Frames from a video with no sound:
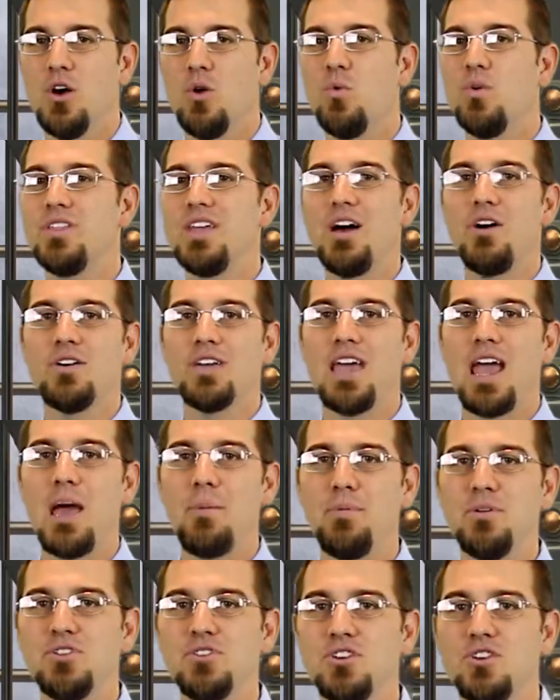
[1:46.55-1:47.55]
Without
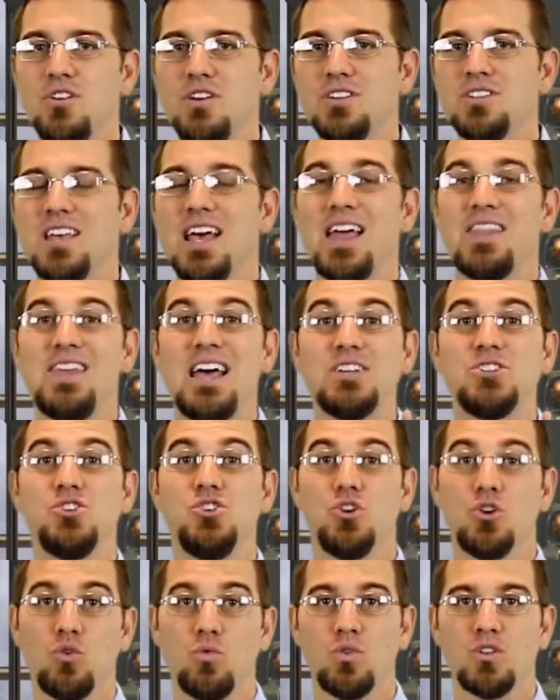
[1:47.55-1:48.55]
GAP insurance, that's
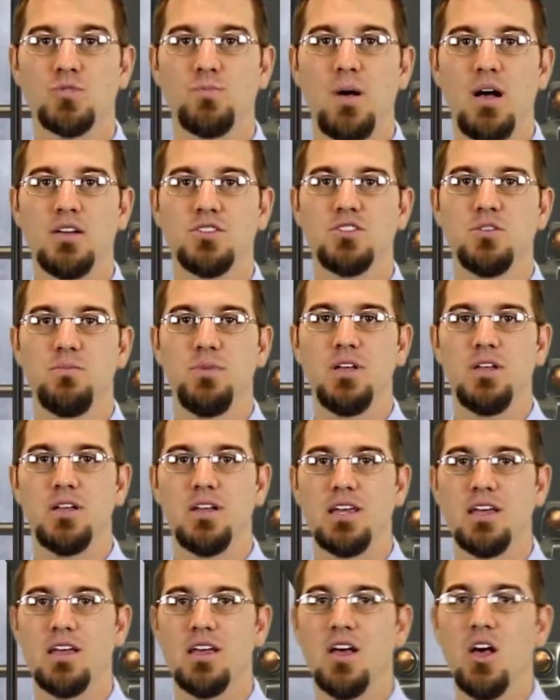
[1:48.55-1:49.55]
your
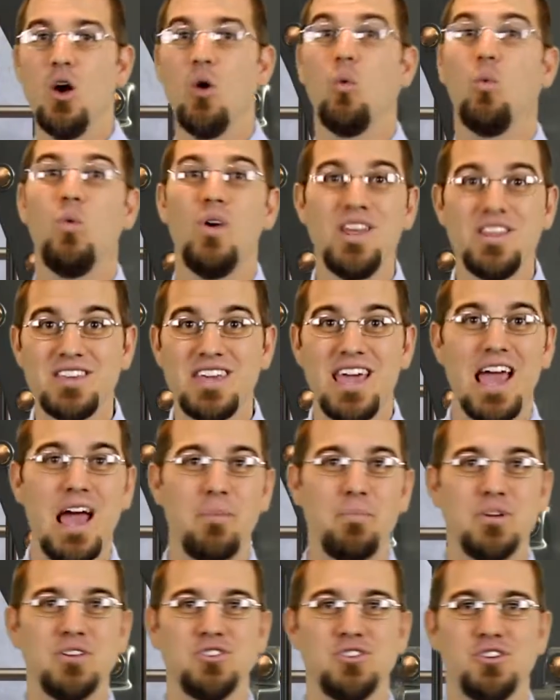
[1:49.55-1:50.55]
responsibility. With
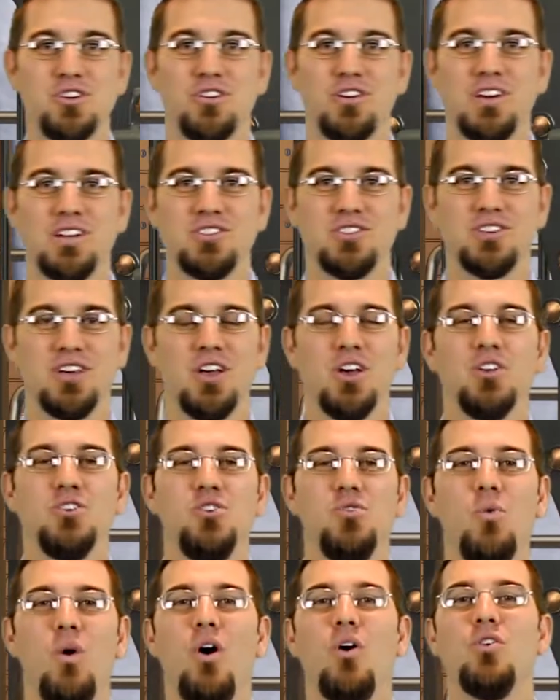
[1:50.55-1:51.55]
GAP insurance,
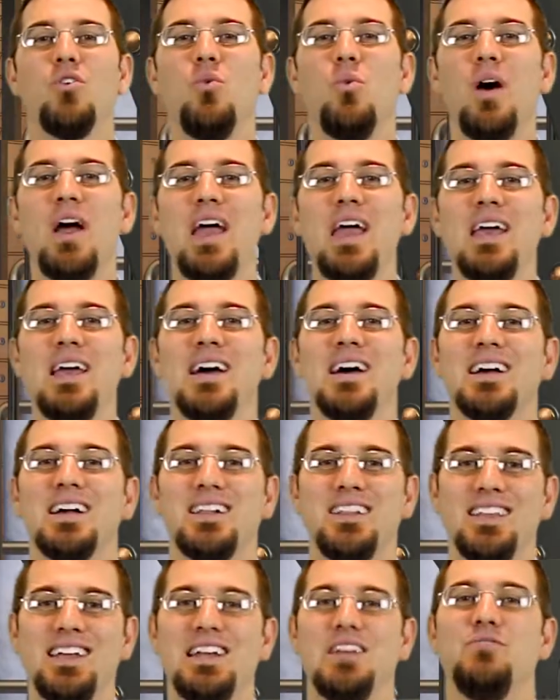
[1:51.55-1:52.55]
you walk away
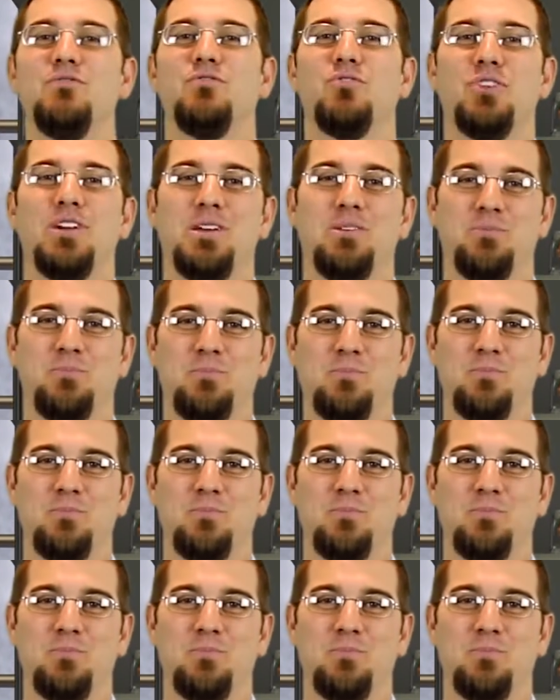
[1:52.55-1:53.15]
clean and free.